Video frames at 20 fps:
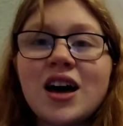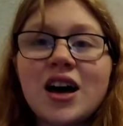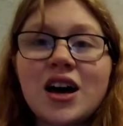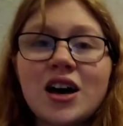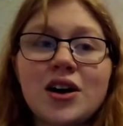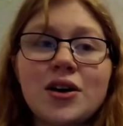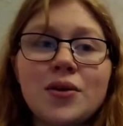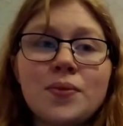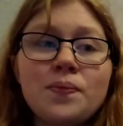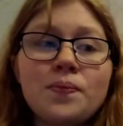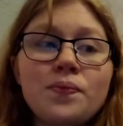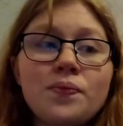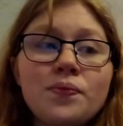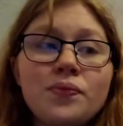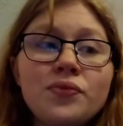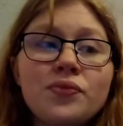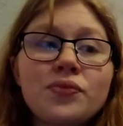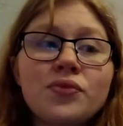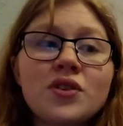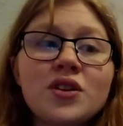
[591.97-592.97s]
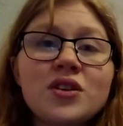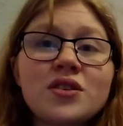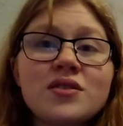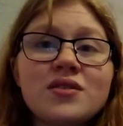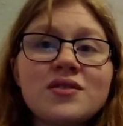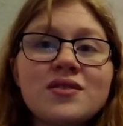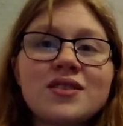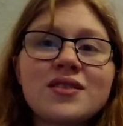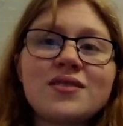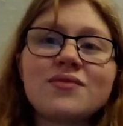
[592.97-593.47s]

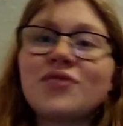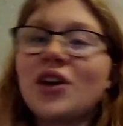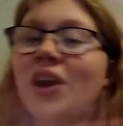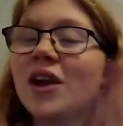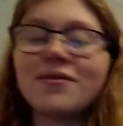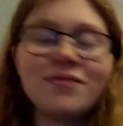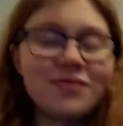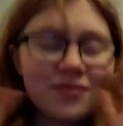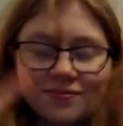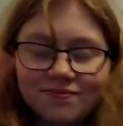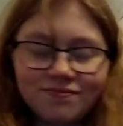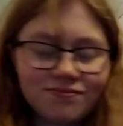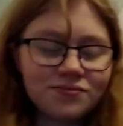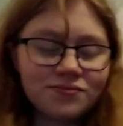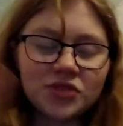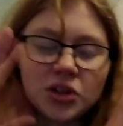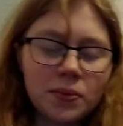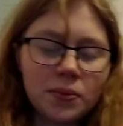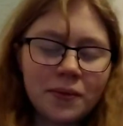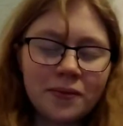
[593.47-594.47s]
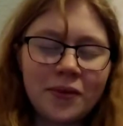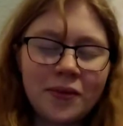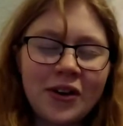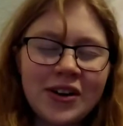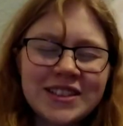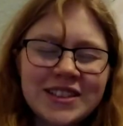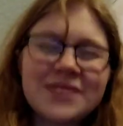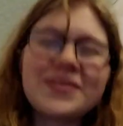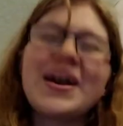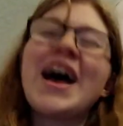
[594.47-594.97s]
Right, jumbling my
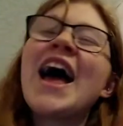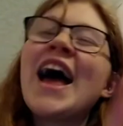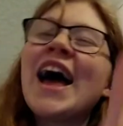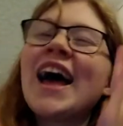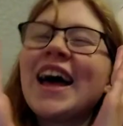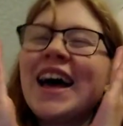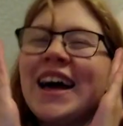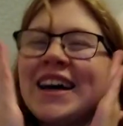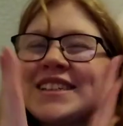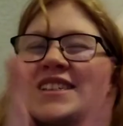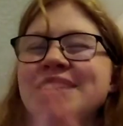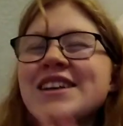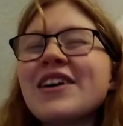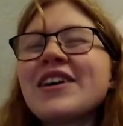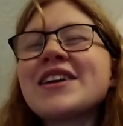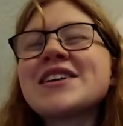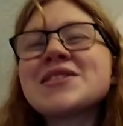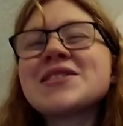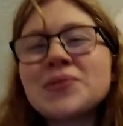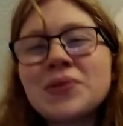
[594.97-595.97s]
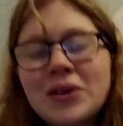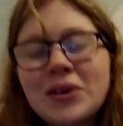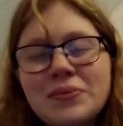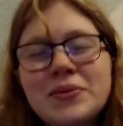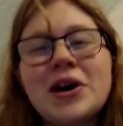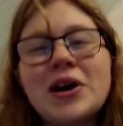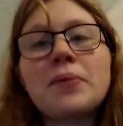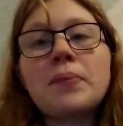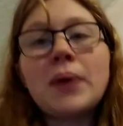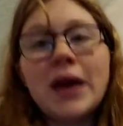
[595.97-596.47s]
words up. Douglas
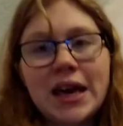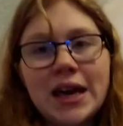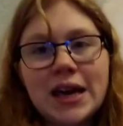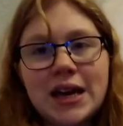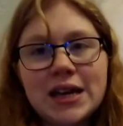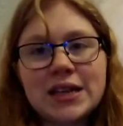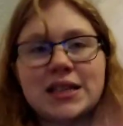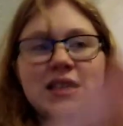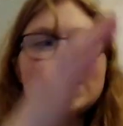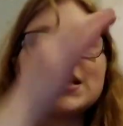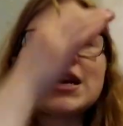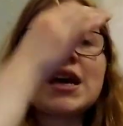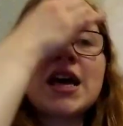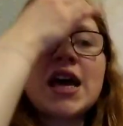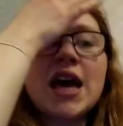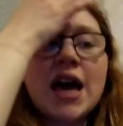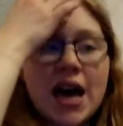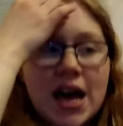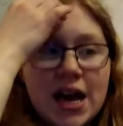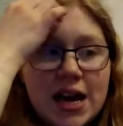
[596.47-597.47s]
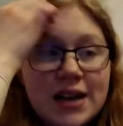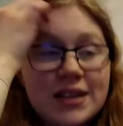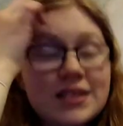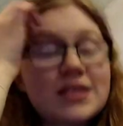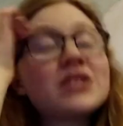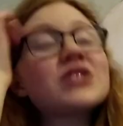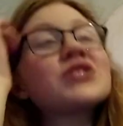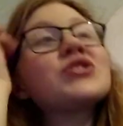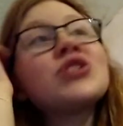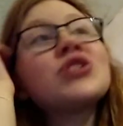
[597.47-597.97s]
Wilmer appeared
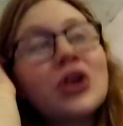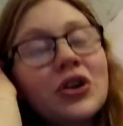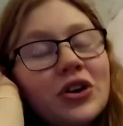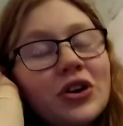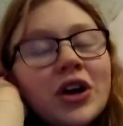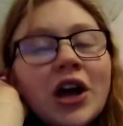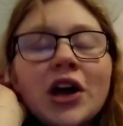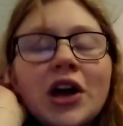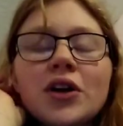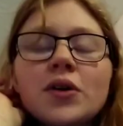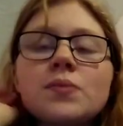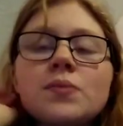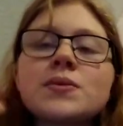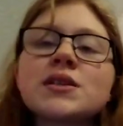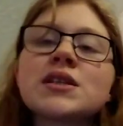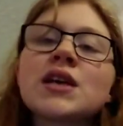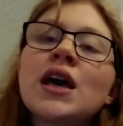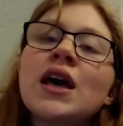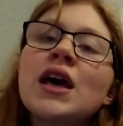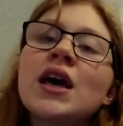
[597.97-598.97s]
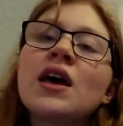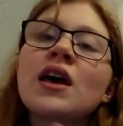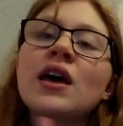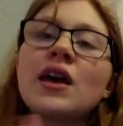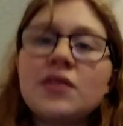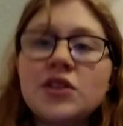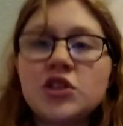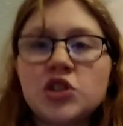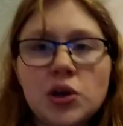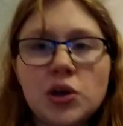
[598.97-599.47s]
as Sherlock Holmes
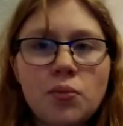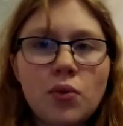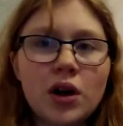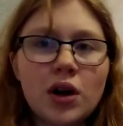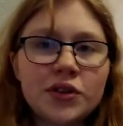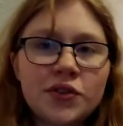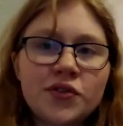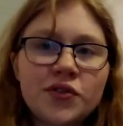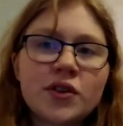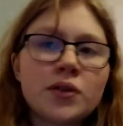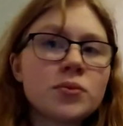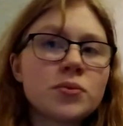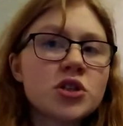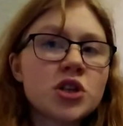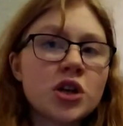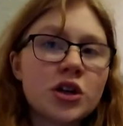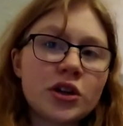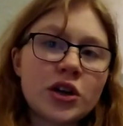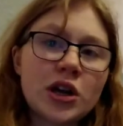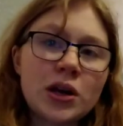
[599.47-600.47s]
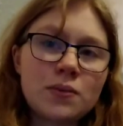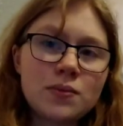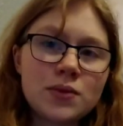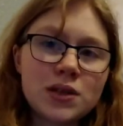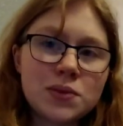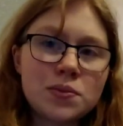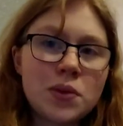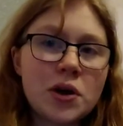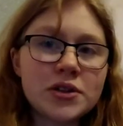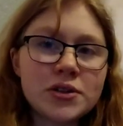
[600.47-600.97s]
in the Gene Wilder film Sherlock
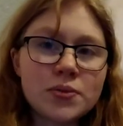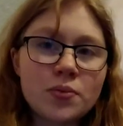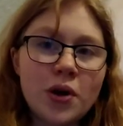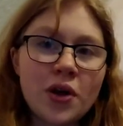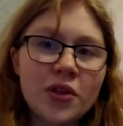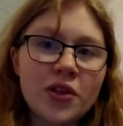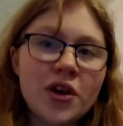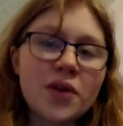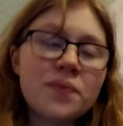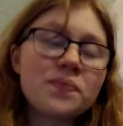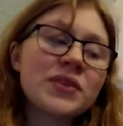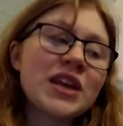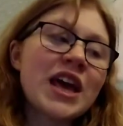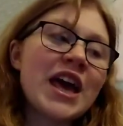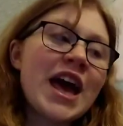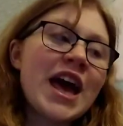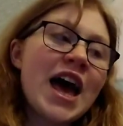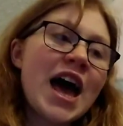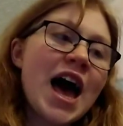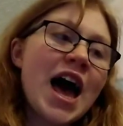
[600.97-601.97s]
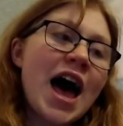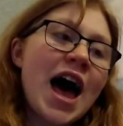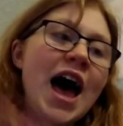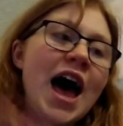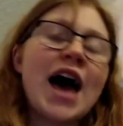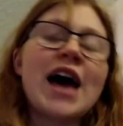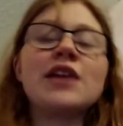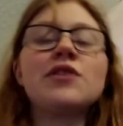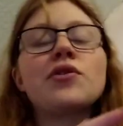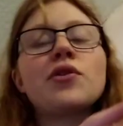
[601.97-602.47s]
Holmes' Smarter Brother,
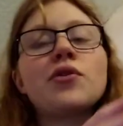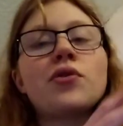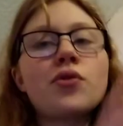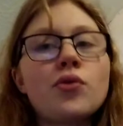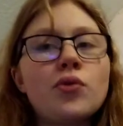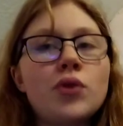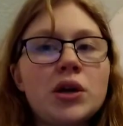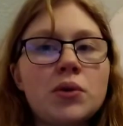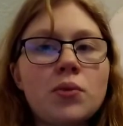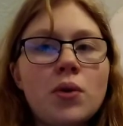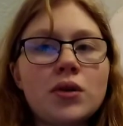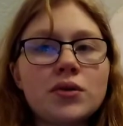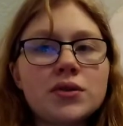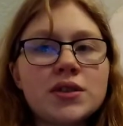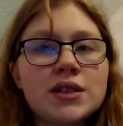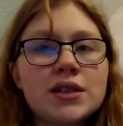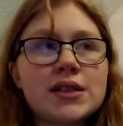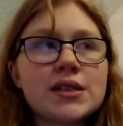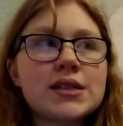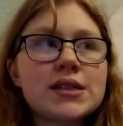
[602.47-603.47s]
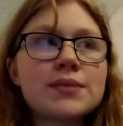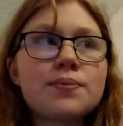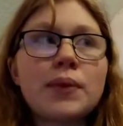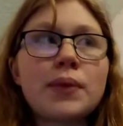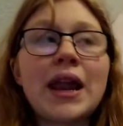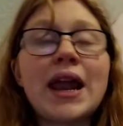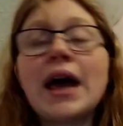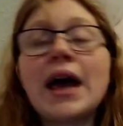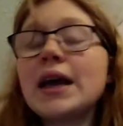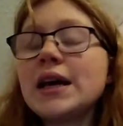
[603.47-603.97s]
and Thorley Walters
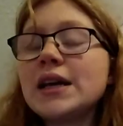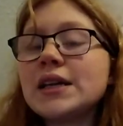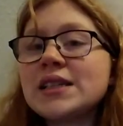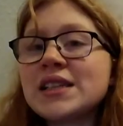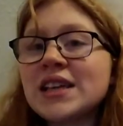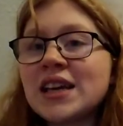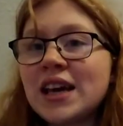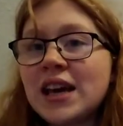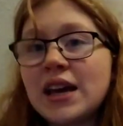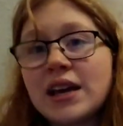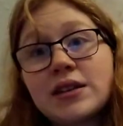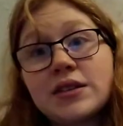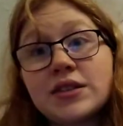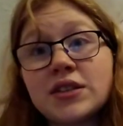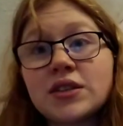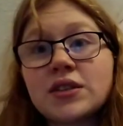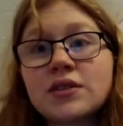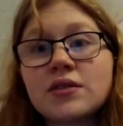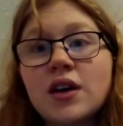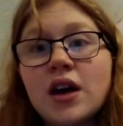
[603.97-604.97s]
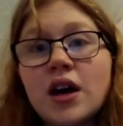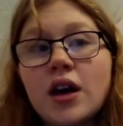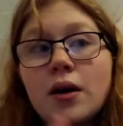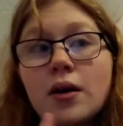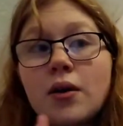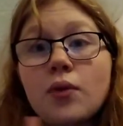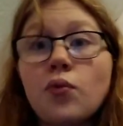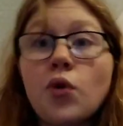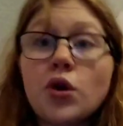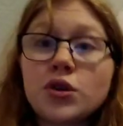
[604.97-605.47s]
played his
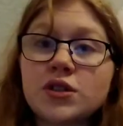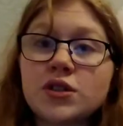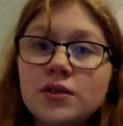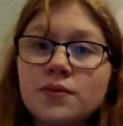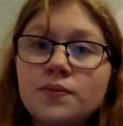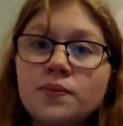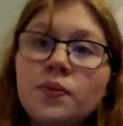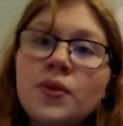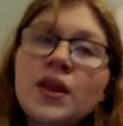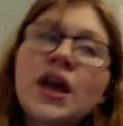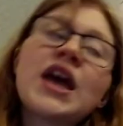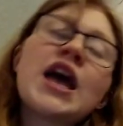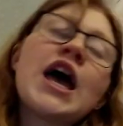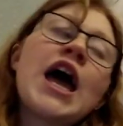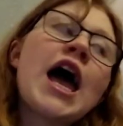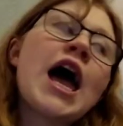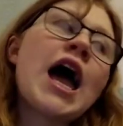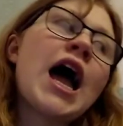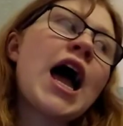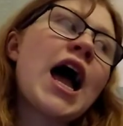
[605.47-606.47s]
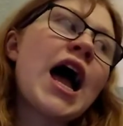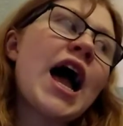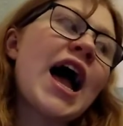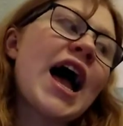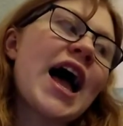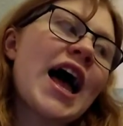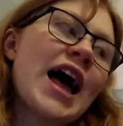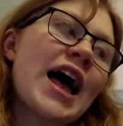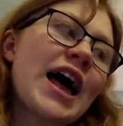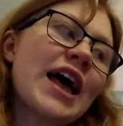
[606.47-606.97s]
Watson.
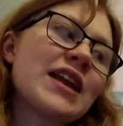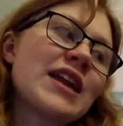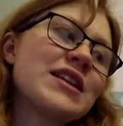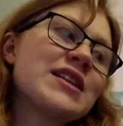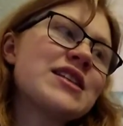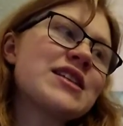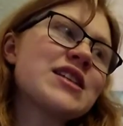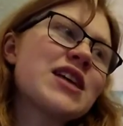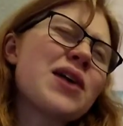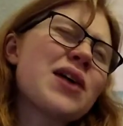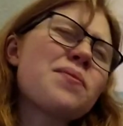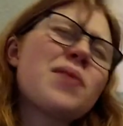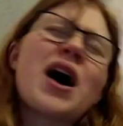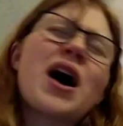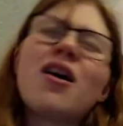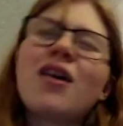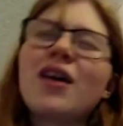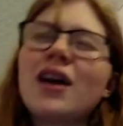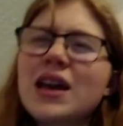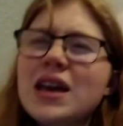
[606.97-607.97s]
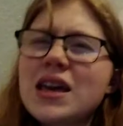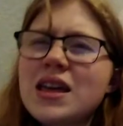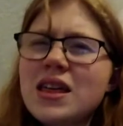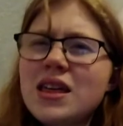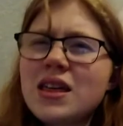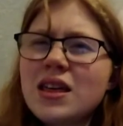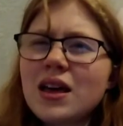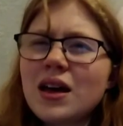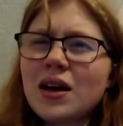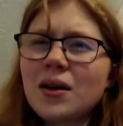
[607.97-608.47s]
And
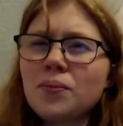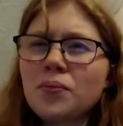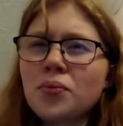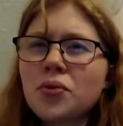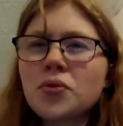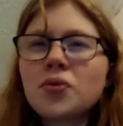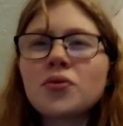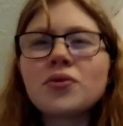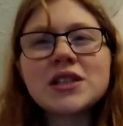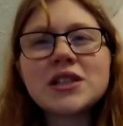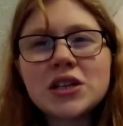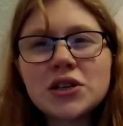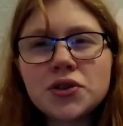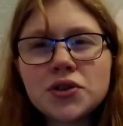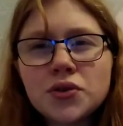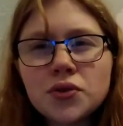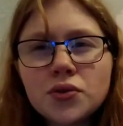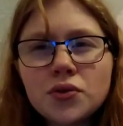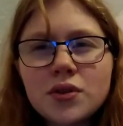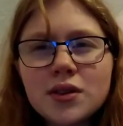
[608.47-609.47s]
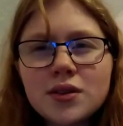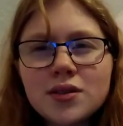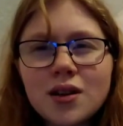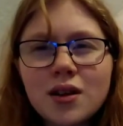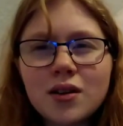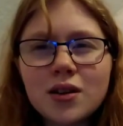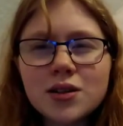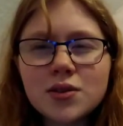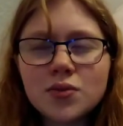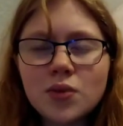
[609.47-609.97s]
I am pretty sure that
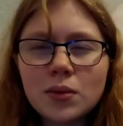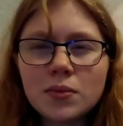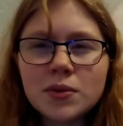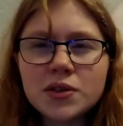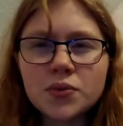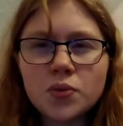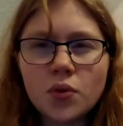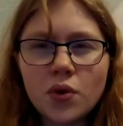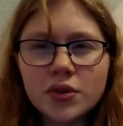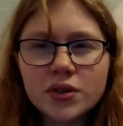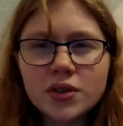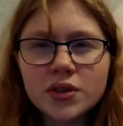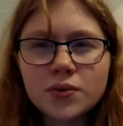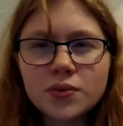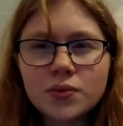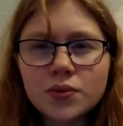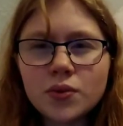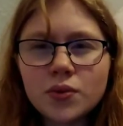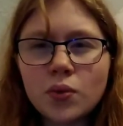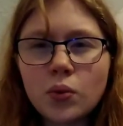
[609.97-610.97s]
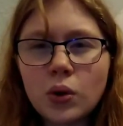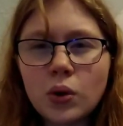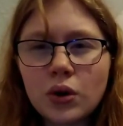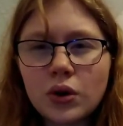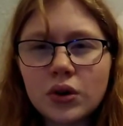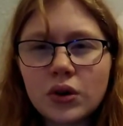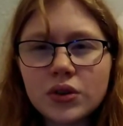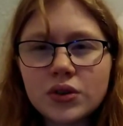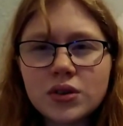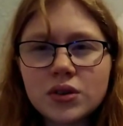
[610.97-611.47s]
Douglas Wilmer's Watson
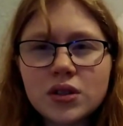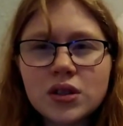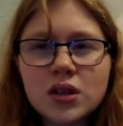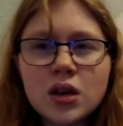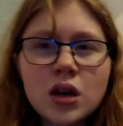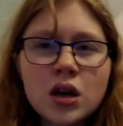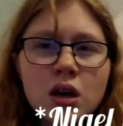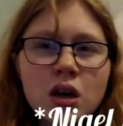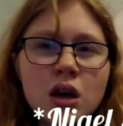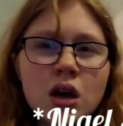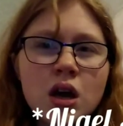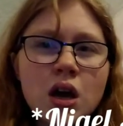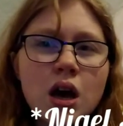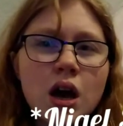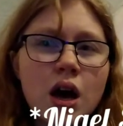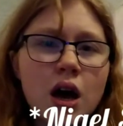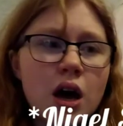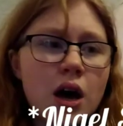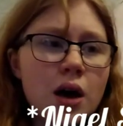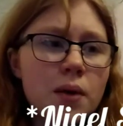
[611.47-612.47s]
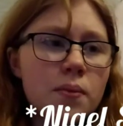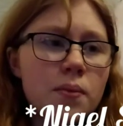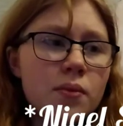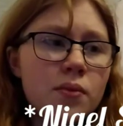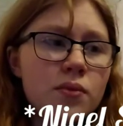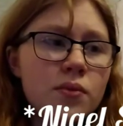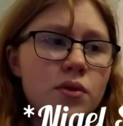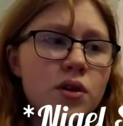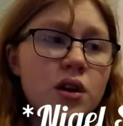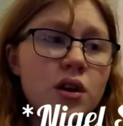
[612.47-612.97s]
was
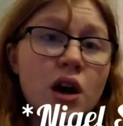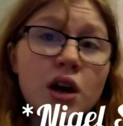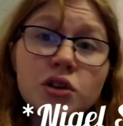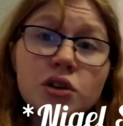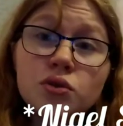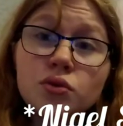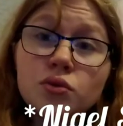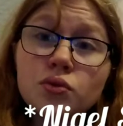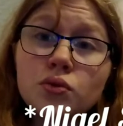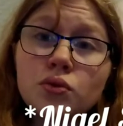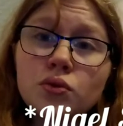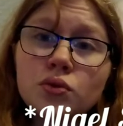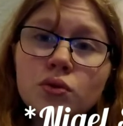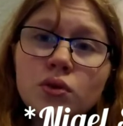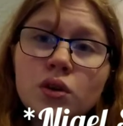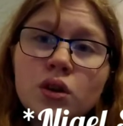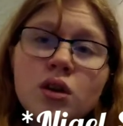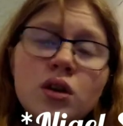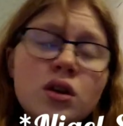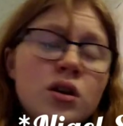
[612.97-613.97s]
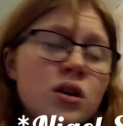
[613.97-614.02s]
Nigel